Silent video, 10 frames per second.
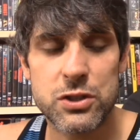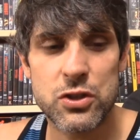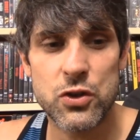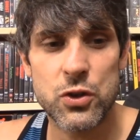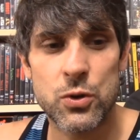up
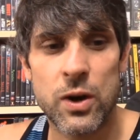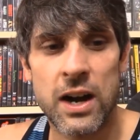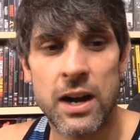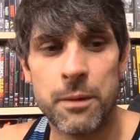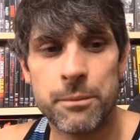to
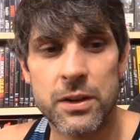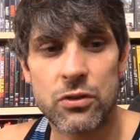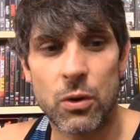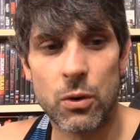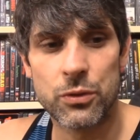um,
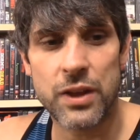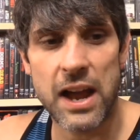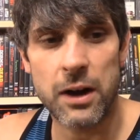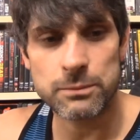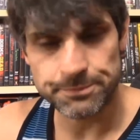this old
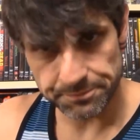town